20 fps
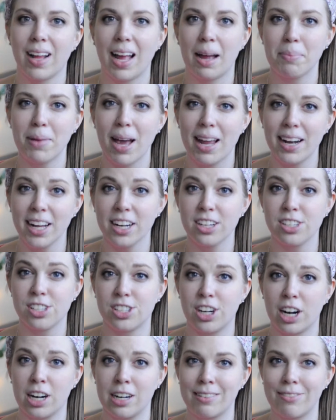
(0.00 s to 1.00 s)
I'm kind of going to
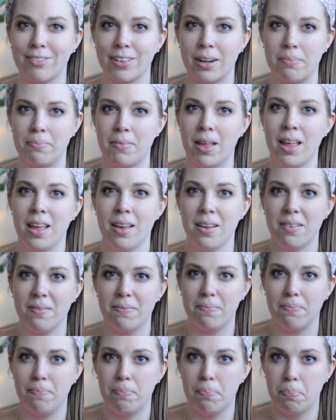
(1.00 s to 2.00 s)
start from
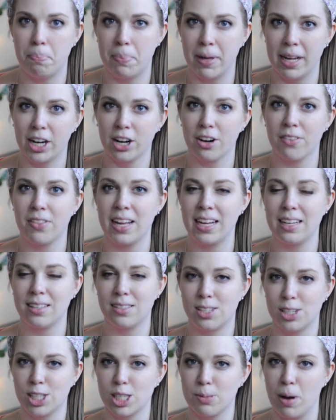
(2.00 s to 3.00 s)
bigger things
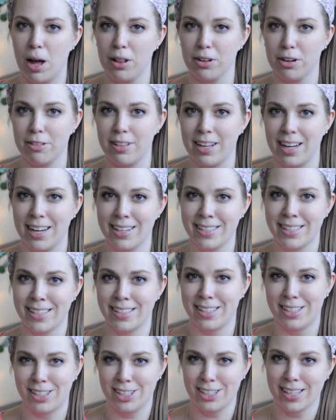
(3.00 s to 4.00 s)
to smaller things, so
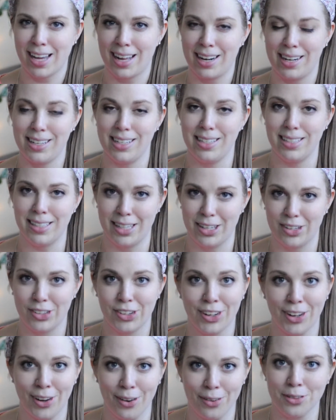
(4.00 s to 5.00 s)
it's just kind of easier to
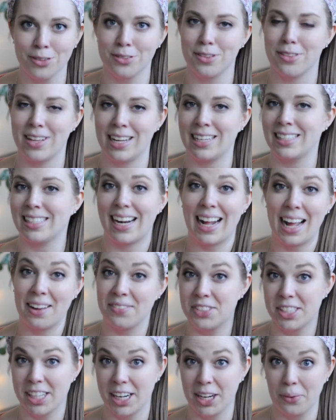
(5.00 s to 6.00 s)
go through the things that I have
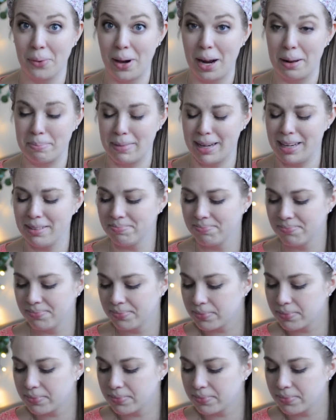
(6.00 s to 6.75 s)
sitting around me.